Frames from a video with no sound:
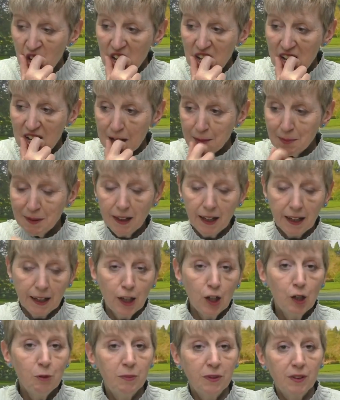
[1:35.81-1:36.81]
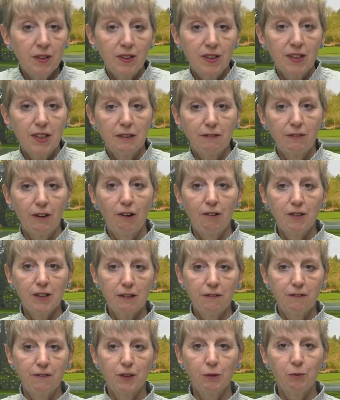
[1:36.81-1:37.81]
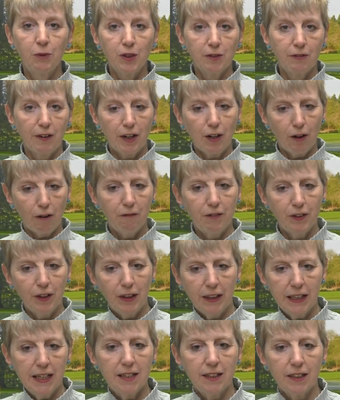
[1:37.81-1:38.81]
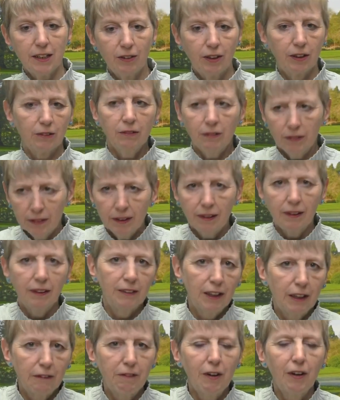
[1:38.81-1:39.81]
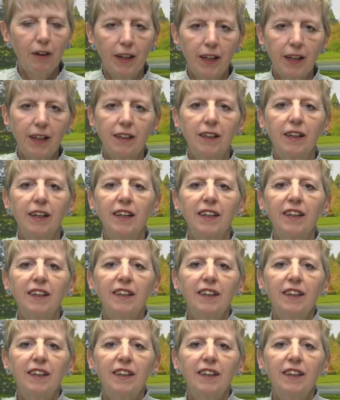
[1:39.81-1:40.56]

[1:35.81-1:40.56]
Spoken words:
a bit like humans, insofar as if someone's a very confident leader, you'll go, oh yeah, I'll follow that guy.